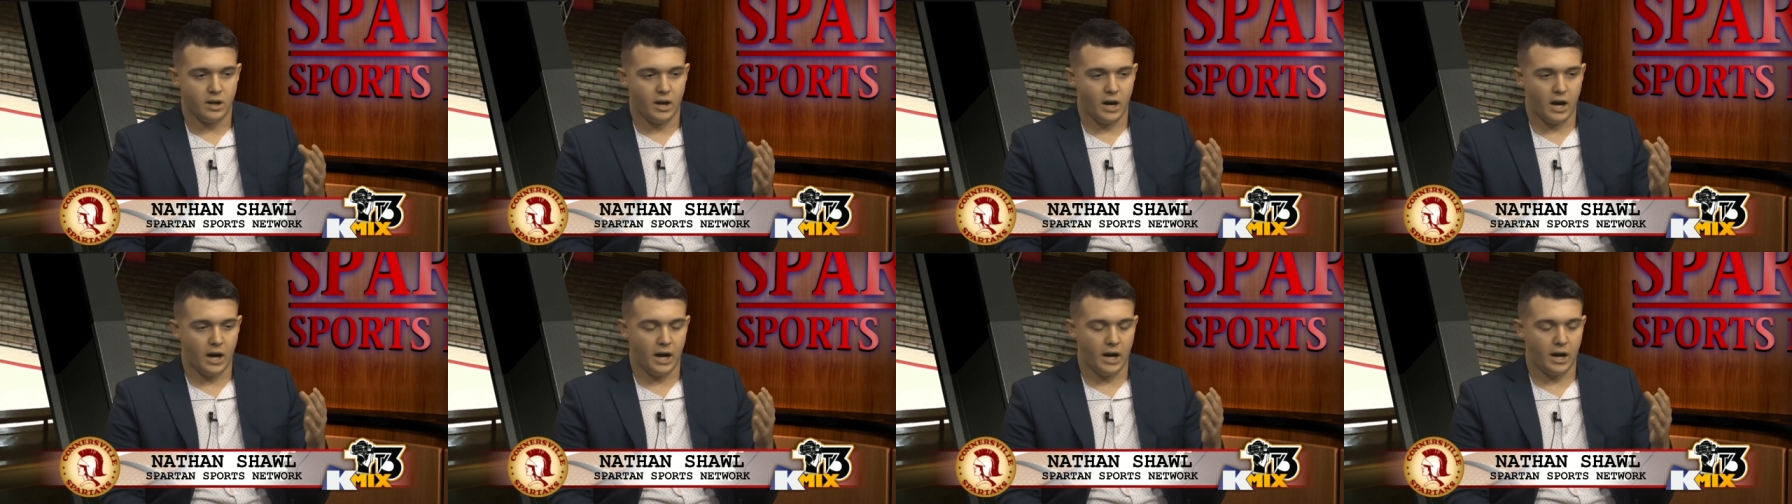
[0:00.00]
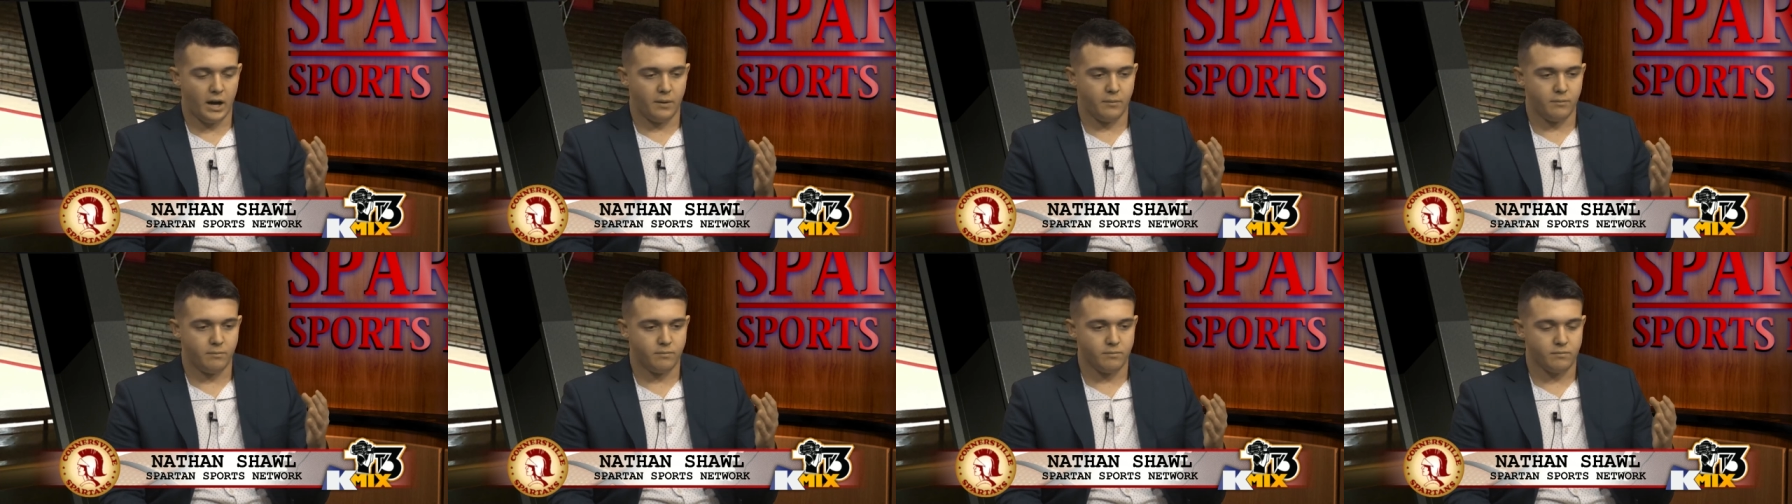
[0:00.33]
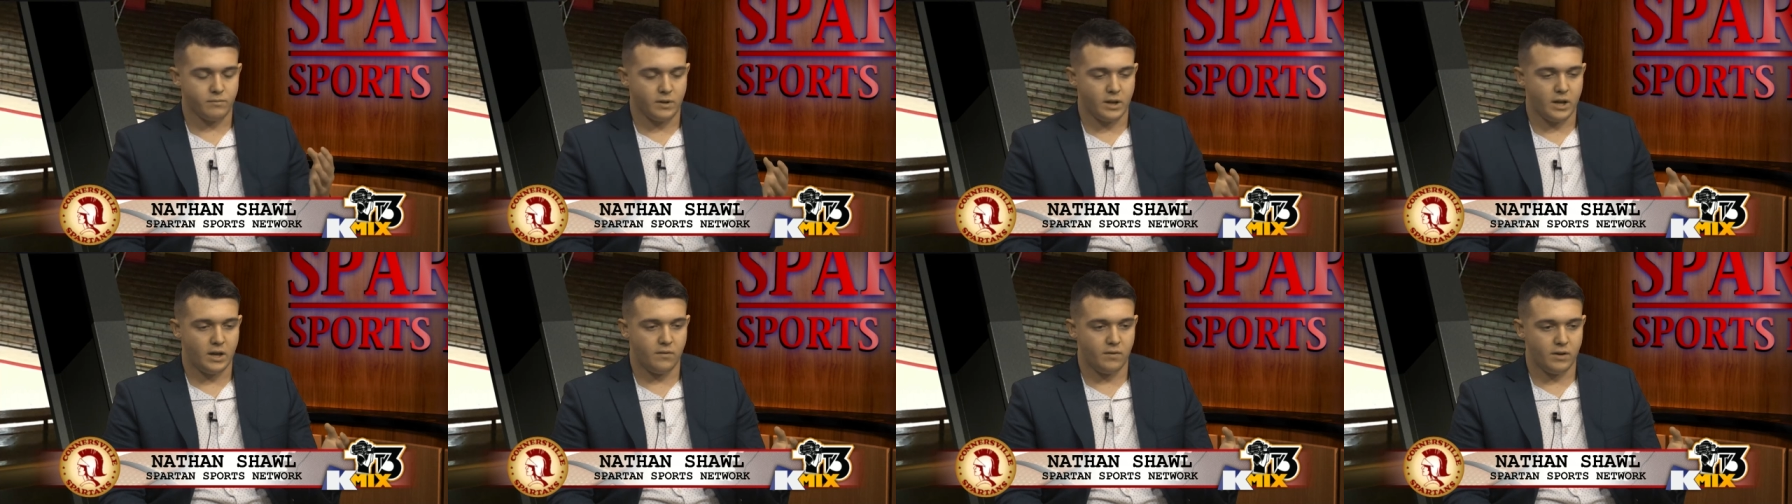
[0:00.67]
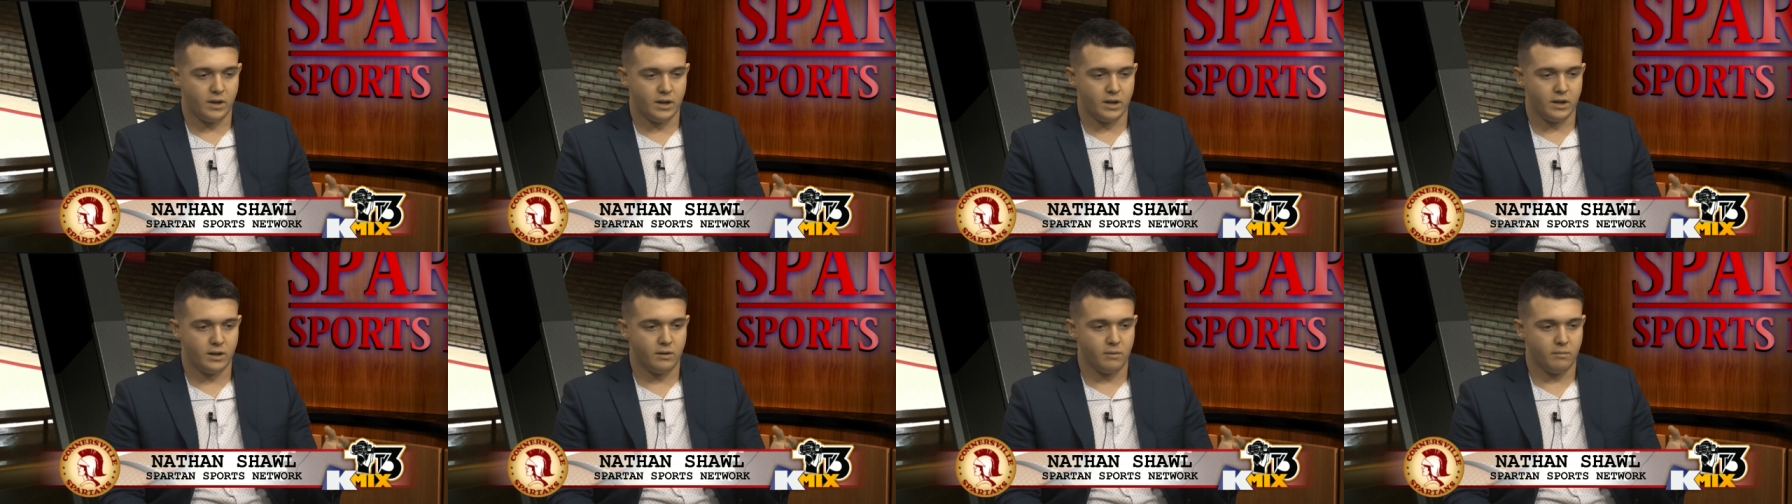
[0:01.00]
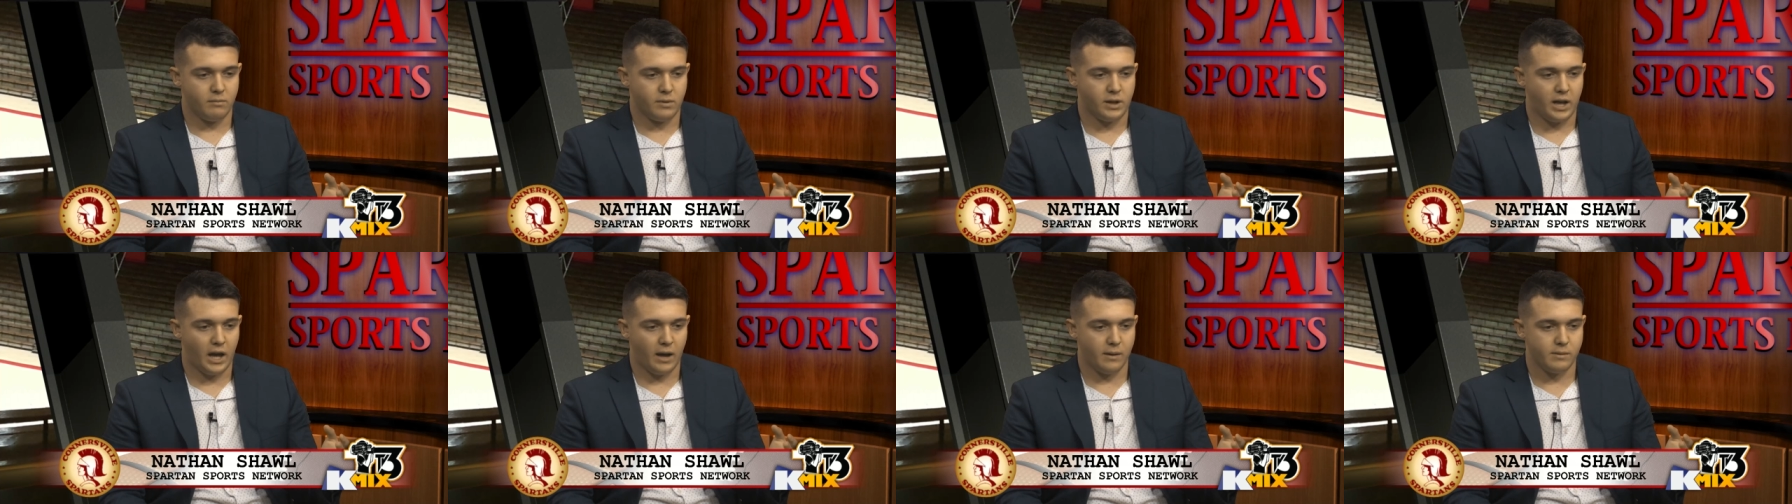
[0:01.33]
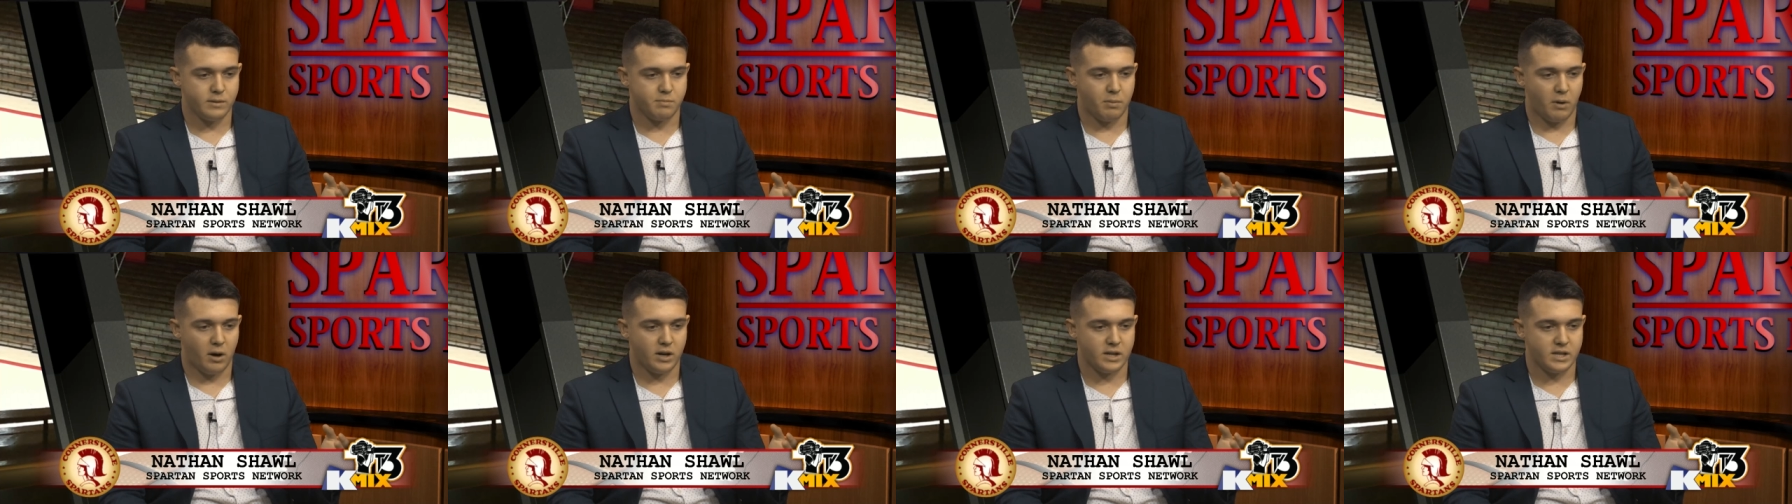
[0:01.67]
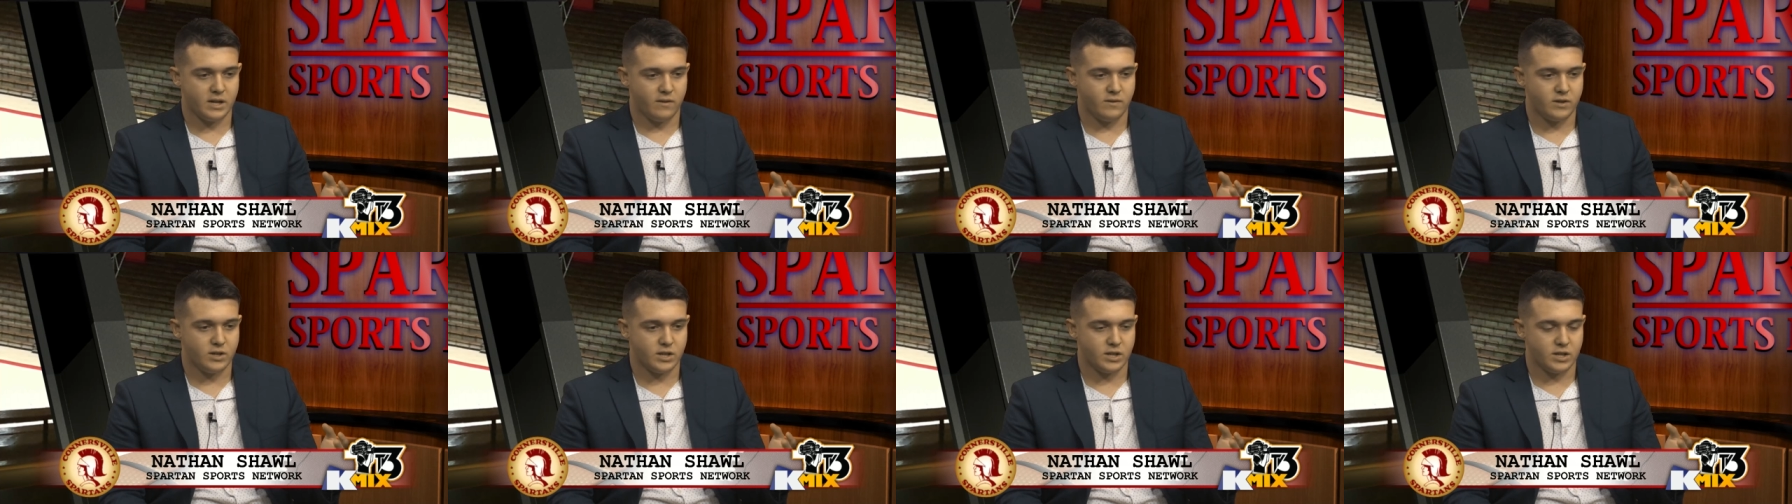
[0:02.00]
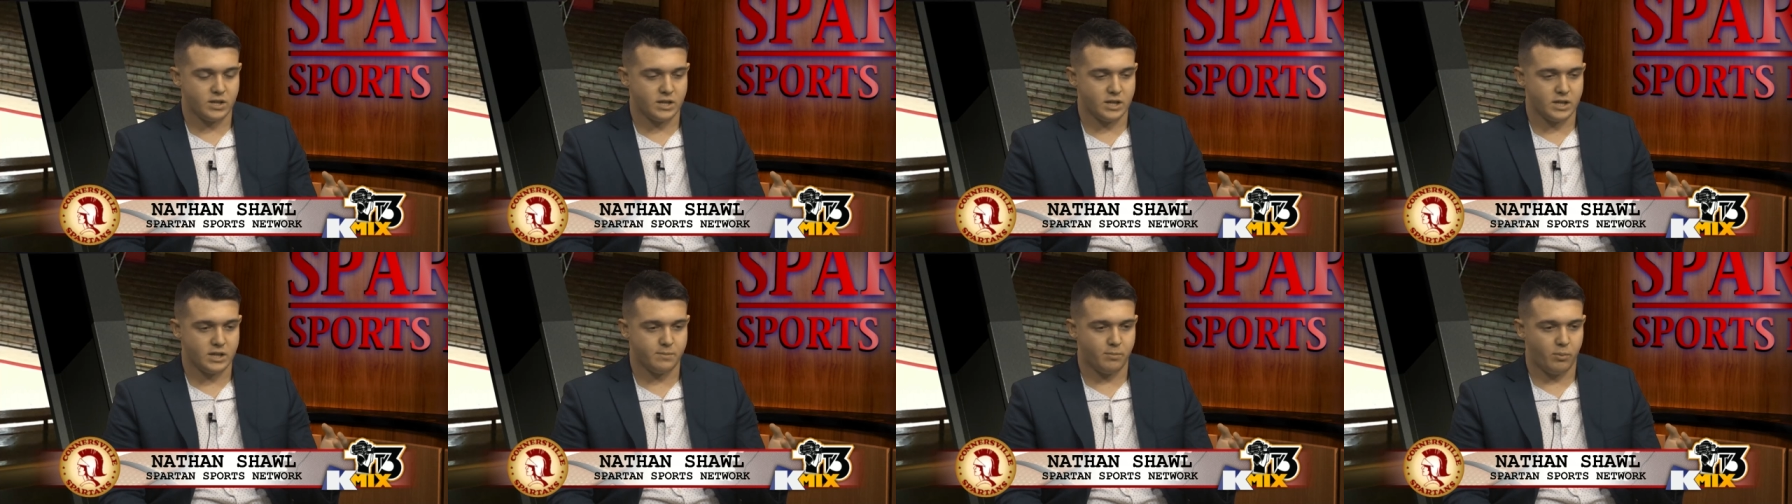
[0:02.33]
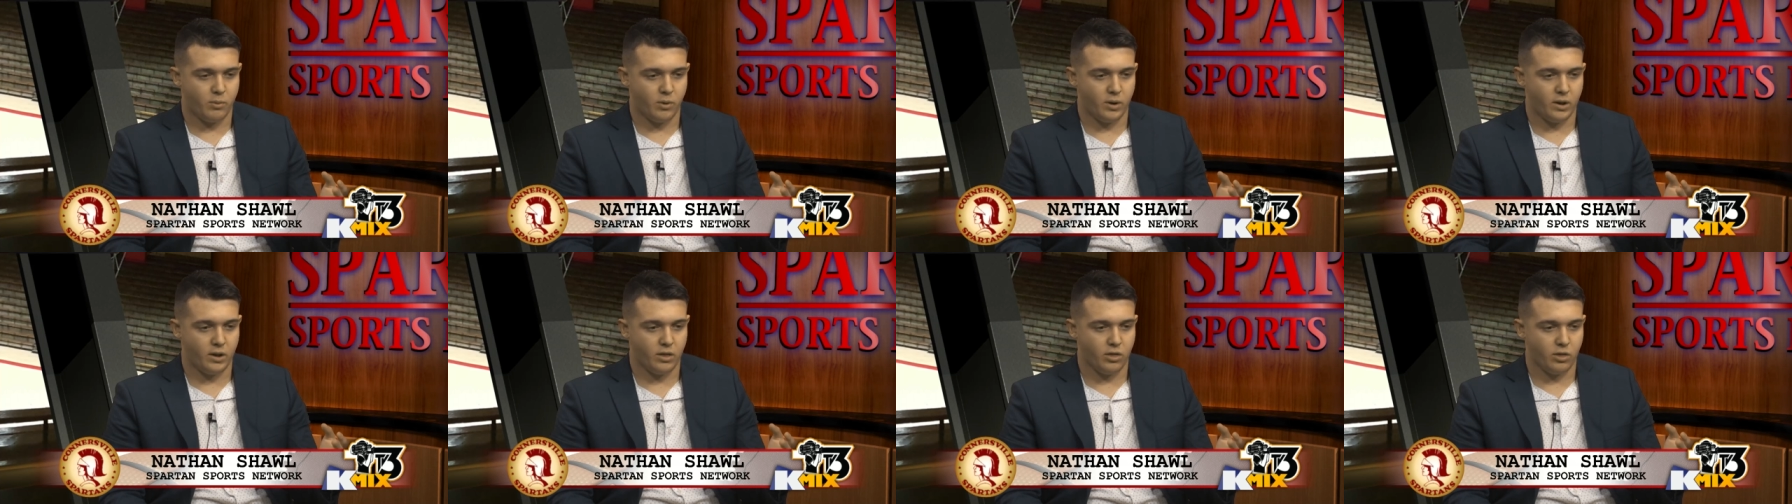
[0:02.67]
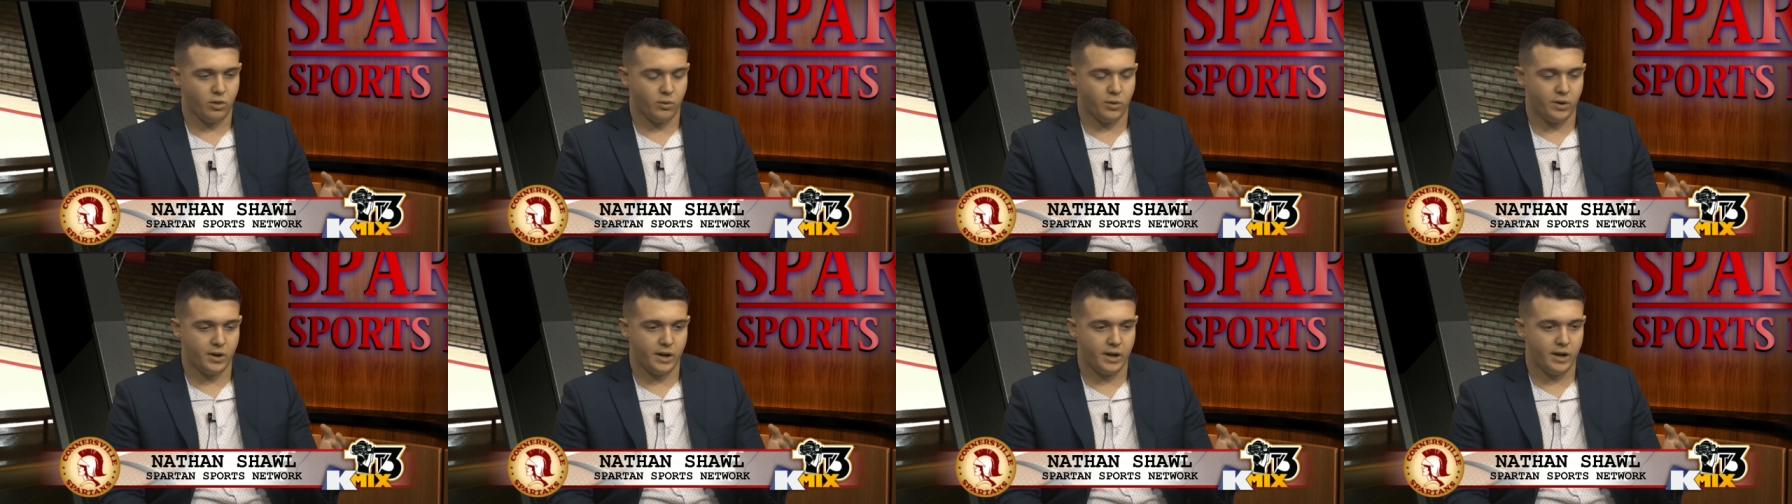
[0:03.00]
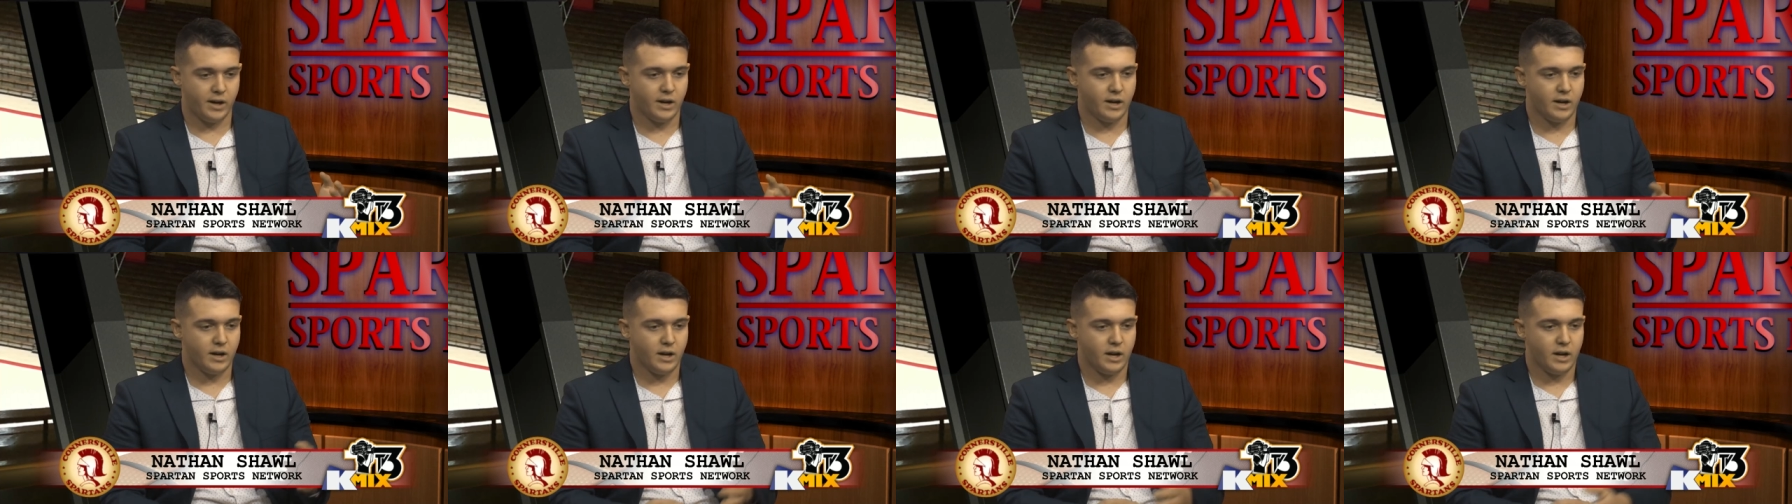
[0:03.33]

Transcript: um, even Caleb Sparks averaging 6.3